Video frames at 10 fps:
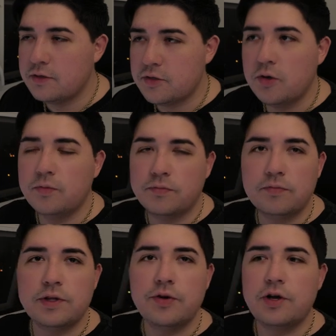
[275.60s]
So
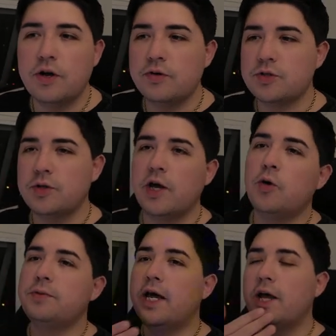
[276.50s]
there you go. So I
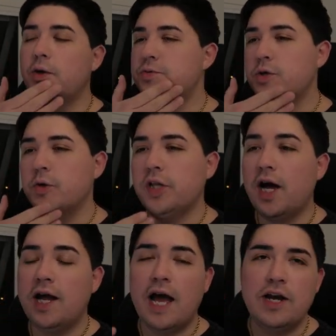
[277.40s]
hope that helps you a
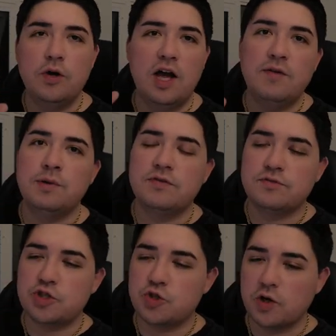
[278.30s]
lot. I know I've been
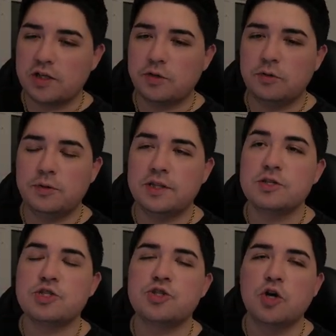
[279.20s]
struggling with
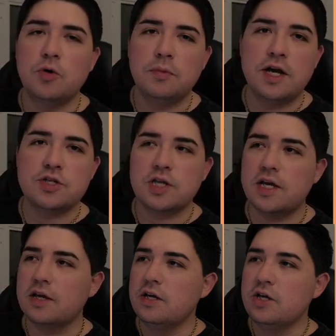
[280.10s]
this so much,
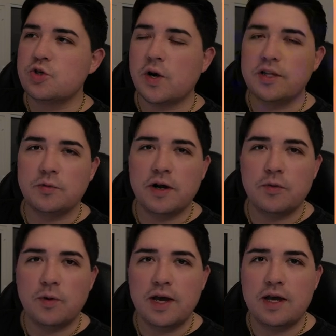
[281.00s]
like trying the right
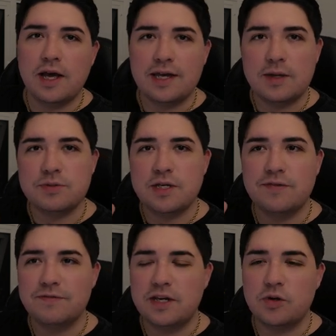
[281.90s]
way, and I keep
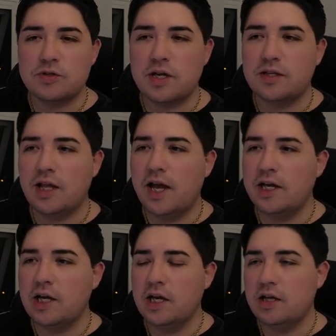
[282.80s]
seeing videos
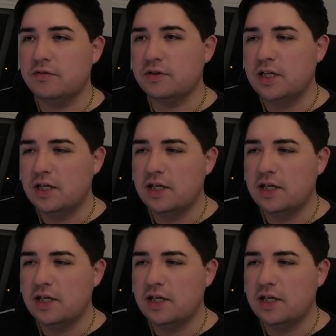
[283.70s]
online of